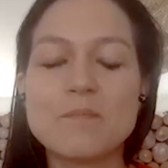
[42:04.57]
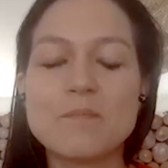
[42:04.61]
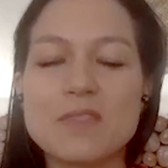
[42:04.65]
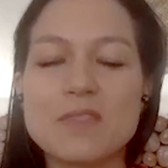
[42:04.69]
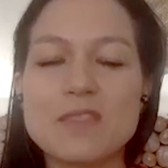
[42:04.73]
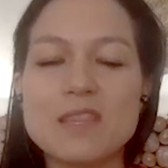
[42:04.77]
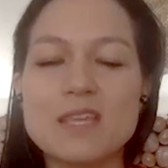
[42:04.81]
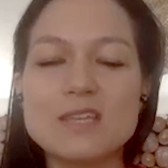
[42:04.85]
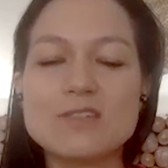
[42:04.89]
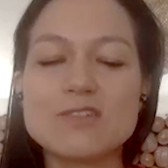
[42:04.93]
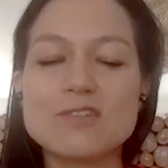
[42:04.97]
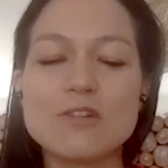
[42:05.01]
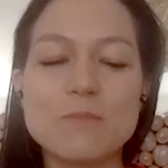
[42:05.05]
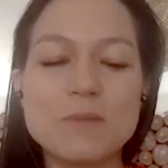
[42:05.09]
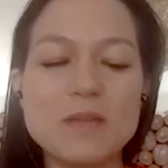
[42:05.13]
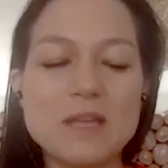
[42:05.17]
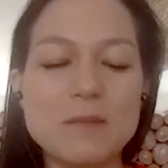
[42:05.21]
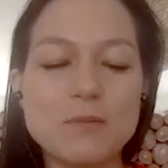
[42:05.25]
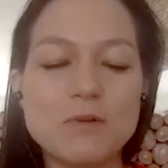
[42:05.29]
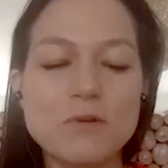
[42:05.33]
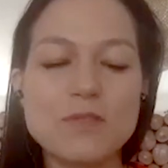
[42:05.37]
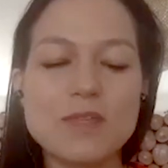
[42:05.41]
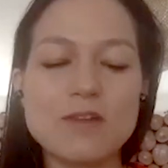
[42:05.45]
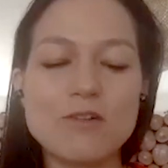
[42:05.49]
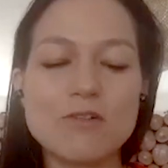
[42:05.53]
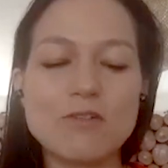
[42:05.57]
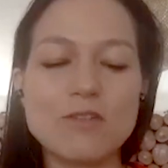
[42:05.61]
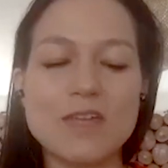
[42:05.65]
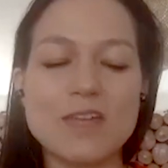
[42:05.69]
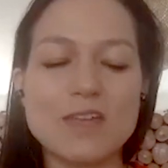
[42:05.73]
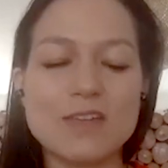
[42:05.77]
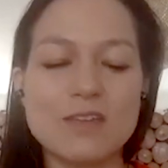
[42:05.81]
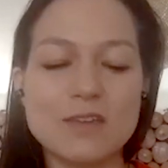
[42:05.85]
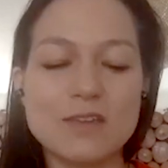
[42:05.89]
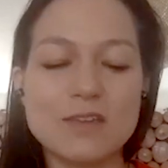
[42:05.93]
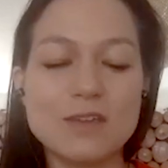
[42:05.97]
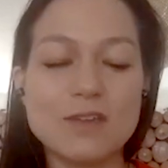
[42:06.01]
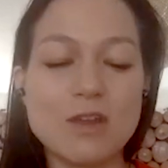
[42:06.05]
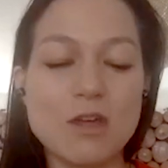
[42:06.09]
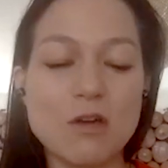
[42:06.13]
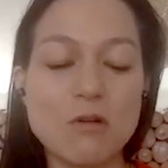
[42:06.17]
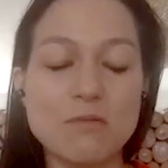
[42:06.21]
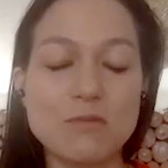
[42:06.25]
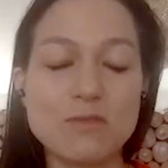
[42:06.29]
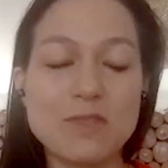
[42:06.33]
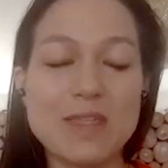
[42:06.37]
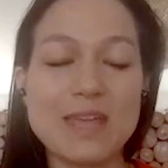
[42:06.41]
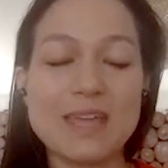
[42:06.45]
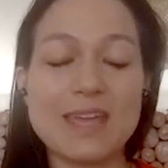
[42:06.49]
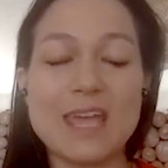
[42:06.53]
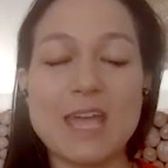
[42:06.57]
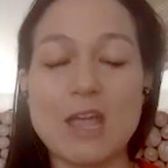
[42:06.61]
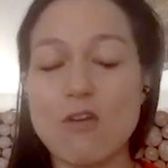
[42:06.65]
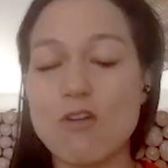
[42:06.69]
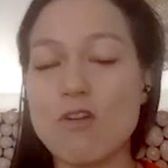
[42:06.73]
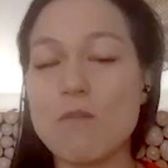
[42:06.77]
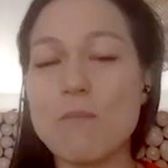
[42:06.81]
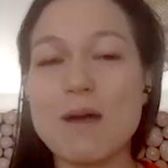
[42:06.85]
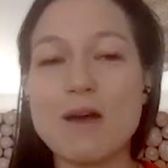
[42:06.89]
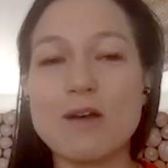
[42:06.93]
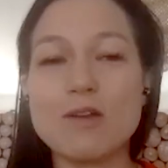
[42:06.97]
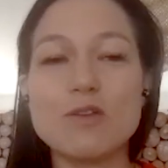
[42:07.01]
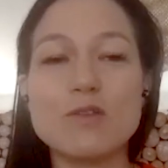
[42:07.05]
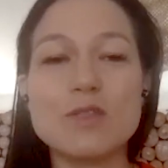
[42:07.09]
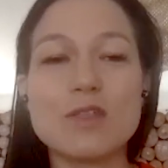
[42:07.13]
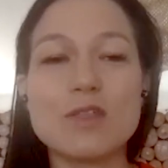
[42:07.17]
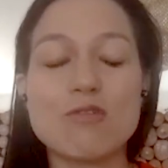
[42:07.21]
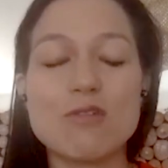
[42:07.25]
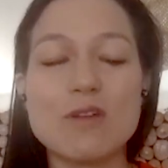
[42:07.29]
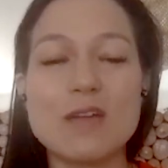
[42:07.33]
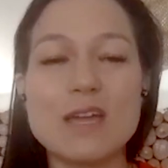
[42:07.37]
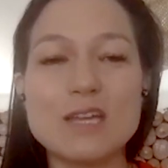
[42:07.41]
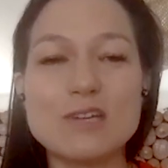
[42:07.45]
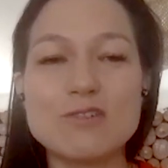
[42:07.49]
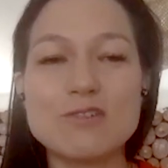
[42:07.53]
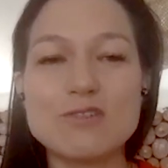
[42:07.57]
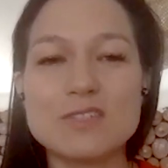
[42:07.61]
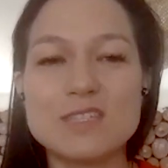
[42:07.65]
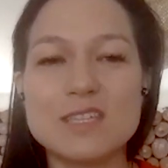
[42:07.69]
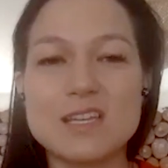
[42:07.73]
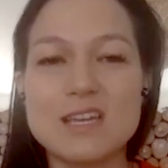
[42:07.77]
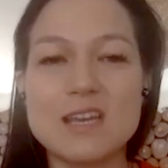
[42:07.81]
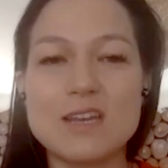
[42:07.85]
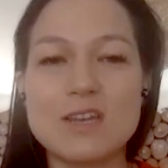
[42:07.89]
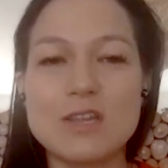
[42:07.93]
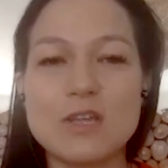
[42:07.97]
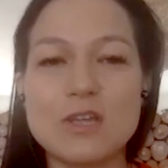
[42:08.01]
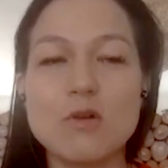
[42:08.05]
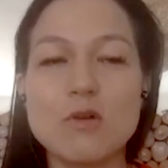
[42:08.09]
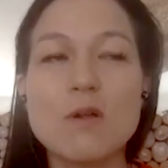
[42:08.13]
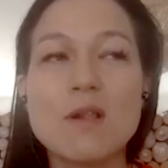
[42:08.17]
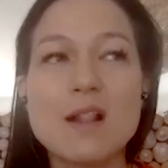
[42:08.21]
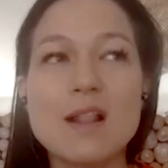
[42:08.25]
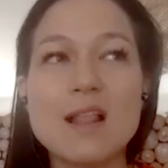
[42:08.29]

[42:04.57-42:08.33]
these are people that are like, you know, that care about you, that are interested in you.